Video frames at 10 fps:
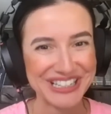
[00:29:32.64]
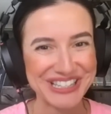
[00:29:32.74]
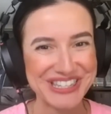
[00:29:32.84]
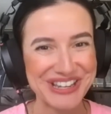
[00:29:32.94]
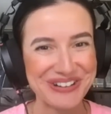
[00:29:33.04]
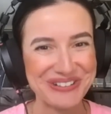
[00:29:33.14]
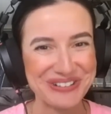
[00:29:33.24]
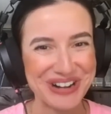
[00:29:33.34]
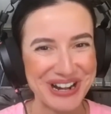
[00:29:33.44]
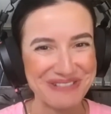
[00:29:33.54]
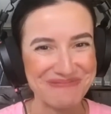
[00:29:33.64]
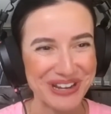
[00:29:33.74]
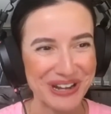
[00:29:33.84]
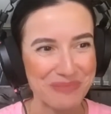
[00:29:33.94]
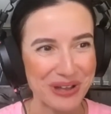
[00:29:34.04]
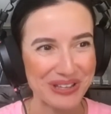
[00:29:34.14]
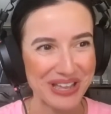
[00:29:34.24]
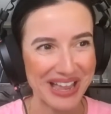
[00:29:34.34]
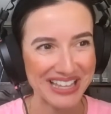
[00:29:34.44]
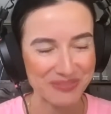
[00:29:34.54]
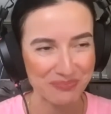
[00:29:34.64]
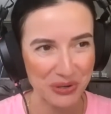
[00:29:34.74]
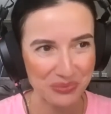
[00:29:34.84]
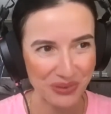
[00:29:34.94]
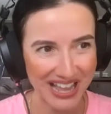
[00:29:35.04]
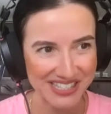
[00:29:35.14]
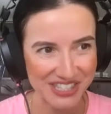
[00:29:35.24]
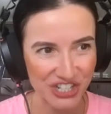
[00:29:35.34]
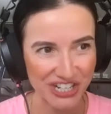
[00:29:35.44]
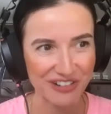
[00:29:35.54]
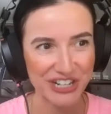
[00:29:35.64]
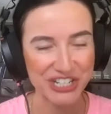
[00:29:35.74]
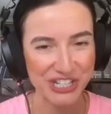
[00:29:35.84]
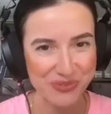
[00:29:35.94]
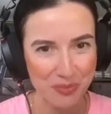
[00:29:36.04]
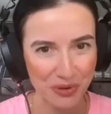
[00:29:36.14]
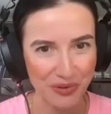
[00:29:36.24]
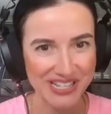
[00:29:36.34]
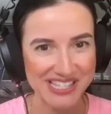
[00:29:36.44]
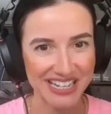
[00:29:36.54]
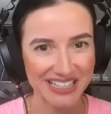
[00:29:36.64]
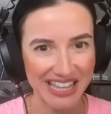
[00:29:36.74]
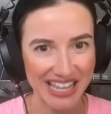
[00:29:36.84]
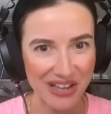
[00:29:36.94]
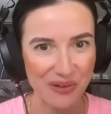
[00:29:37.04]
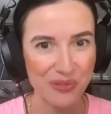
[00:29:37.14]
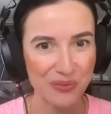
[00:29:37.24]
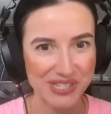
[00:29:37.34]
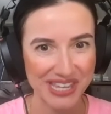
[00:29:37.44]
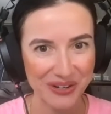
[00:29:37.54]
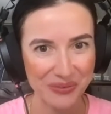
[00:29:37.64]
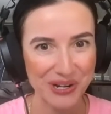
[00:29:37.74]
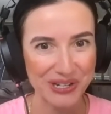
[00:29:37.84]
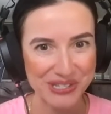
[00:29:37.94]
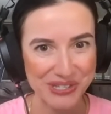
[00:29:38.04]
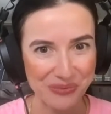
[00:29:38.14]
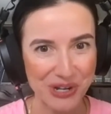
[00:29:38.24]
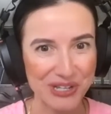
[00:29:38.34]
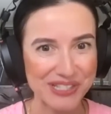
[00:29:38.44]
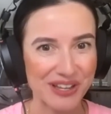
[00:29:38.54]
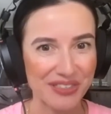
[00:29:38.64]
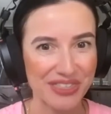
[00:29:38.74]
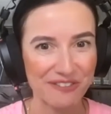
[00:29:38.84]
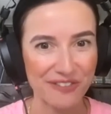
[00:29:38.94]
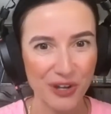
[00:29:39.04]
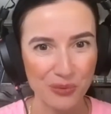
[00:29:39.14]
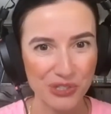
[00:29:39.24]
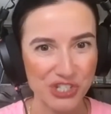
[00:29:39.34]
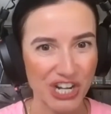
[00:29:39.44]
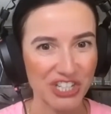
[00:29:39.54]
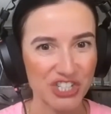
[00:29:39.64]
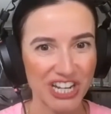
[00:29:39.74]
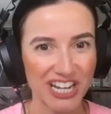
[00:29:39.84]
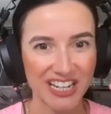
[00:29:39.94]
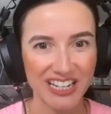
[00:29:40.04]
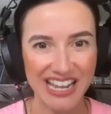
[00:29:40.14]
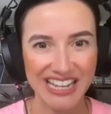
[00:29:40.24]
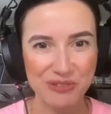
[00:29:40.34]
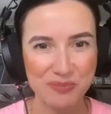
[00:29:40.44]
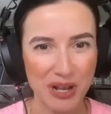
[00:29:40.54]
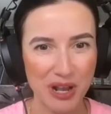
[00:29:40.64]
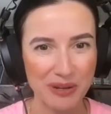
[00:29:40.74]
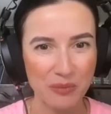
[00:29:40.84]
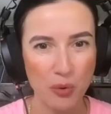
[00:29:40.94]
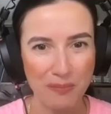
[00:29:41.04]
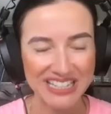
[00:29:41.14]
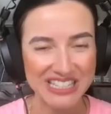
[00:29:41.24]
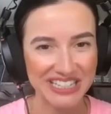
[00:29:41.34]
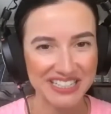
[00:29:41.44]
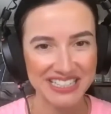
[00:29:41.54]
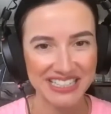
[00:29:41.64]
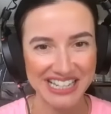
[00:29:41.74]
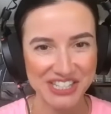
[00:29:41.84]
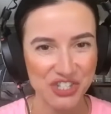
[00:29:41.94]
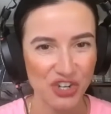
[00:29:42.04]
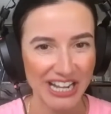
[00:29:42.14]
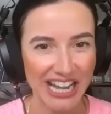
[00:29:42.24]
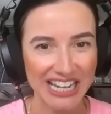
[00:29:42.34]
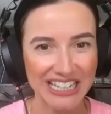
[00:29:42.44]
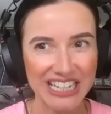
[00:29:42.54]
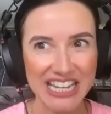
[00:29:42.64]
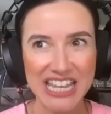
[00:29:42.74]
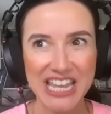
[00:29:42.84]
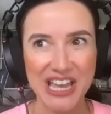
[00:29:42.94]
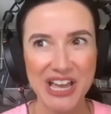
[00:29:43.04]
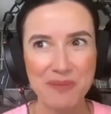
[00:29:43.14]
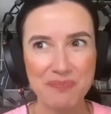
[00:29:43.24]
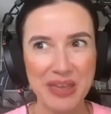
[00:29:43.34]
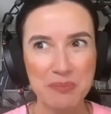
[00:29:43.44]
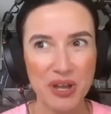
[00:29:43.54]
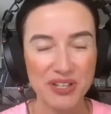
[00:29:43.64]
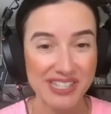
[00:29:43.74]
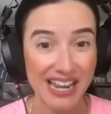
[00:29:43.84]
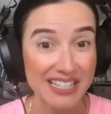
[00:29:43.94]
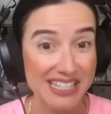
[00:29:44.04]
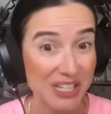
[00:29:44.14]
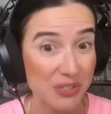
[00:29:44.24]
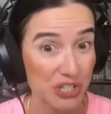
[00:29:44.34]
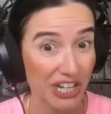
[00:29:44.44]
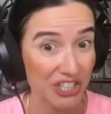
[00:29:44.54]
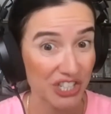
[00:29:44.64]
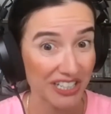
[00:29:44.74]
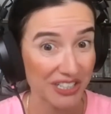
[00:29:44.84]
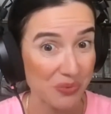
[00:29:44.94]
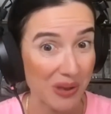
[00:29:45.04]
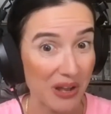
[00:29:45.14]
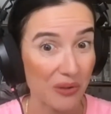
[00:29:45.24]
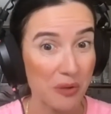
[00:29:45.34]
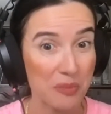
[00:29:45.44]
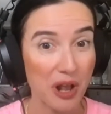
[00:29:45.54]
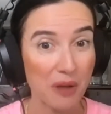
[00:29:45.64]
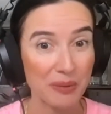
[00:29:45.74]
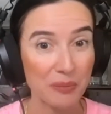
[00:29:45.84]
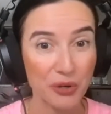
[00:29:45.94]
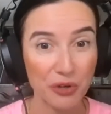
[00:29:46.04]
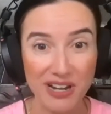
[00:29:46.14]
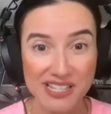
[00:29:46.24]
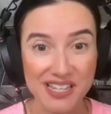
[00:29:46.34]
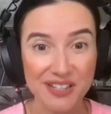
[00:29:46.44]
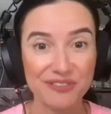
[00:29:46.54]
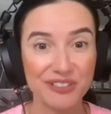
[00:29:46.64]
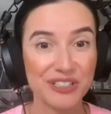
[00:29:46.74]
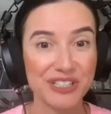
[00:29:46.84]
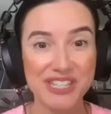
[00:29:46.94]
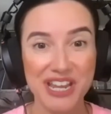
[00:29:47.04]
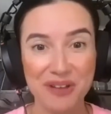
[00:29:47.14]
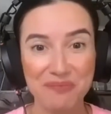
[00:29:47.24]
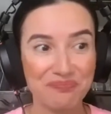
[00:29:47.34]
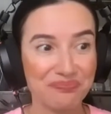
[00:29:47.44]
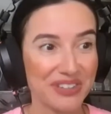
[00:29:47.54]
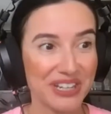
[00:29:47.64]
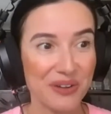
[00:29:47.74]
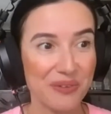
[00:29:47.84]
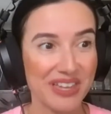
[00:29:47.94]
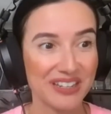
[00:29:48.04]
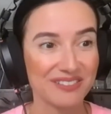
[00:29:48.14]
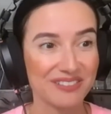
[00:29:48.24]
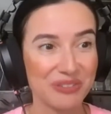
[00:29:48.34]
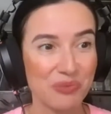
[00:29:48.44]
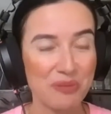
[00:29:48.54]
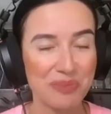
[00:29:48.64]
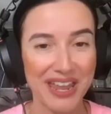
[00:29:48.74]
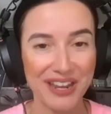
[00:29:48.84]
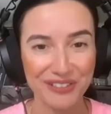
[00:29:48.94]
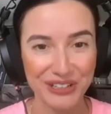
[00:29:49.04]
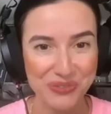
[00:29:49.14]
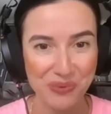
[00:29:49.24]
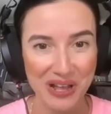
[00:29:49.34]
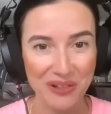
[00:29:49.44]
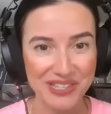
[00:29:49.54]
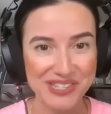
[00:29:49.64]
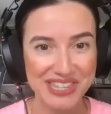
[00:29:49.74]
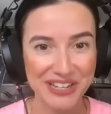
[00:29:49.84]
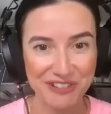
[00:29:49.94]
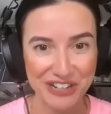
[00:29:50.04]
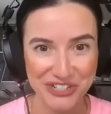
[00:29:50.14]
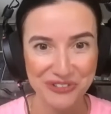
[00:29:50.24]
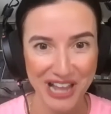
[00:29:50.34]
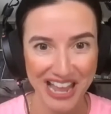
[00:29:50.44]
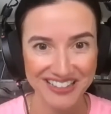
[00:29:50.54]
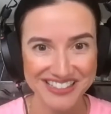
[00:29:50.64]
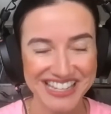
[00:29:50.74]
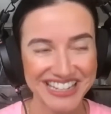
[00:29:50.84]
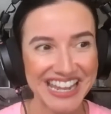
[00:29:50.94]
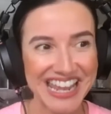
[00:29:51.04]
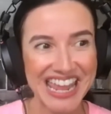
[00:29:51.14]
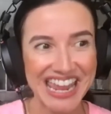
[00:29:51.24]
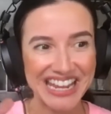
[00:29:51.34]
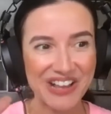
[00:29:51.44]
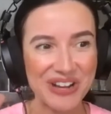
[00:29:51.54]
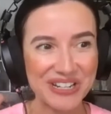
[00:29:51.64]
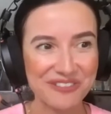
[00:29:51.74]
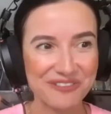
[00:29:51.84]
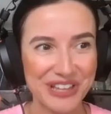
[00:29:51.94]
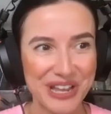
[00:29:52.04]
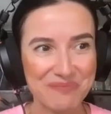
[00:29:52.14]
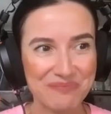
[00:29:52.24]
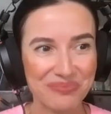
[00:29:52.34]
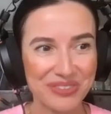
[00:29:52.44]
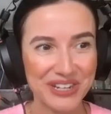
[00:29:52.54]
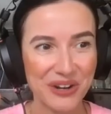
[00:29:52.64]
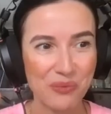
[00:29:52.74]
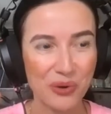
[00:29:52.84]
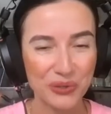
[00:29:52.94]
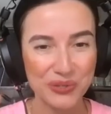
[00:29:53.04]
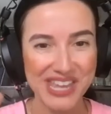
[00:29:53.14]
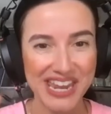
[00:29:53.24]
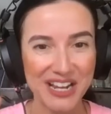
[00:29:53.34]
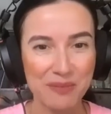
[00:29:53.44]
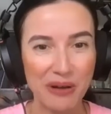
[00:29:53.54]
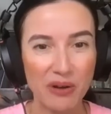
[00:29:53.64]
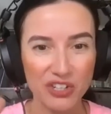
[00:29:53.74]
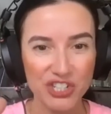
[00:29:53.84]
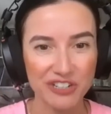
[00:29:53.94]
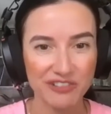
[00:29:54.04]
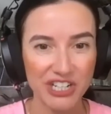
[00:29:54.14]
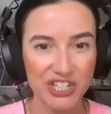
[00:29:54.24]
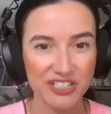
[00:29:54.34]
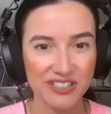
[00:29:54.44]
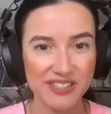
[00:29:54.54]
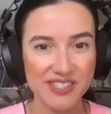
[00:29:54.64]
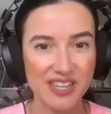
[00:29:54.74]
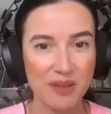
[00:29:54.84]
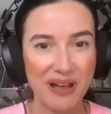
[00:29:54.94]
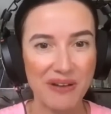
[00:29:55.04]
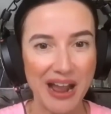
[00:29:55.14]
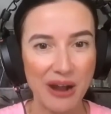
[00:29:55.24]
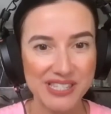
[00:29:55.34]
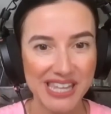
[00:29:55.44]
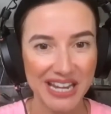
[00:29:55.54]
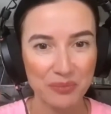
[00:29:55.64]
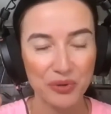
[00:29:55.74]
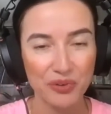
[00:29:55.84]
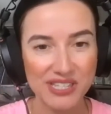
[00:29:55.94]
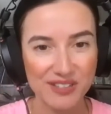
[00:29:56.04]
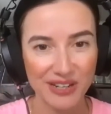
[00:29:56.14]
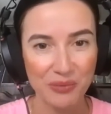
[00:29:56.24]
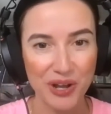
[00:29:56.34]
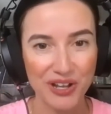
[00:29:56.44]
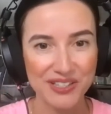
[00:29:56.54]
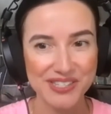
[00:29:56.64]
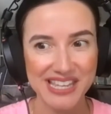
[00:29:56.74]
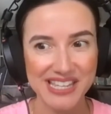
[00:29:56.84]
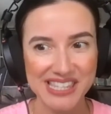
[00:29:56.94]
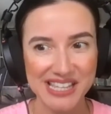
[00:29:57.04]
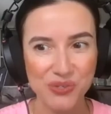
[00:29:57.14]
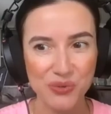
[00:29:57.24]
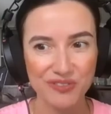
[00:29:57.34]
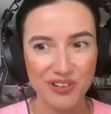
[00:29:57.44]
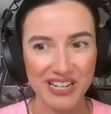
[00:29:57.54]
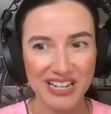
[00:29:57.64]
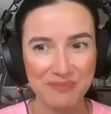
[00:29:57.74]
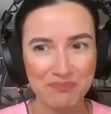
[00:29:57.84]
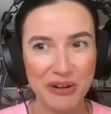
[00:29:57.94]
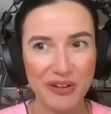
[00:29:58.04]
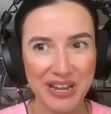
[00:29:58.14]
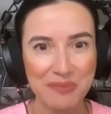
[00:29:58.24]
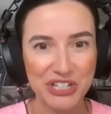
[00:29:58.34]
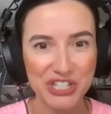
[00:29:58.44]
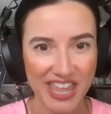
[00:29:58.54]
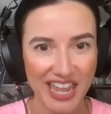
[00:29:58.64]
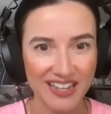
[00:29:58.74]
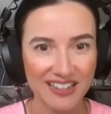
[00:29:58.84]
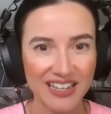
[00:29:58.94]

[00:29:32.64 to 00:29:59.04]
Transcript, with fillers: so, um, you know, but as, but as the generations were progressing, their health was getting worse and worse. Like their fur was changing; uh, it was becoming more matted and less shiny, and um, their personalities were changing as well. They were becoming more aggressive, and um, you know, they weren't behaving as well as the original cats. And it kind of, um, you know, what you're saying about our generations about how it's getting progressively worse. There's there's sort of like a mirror image there,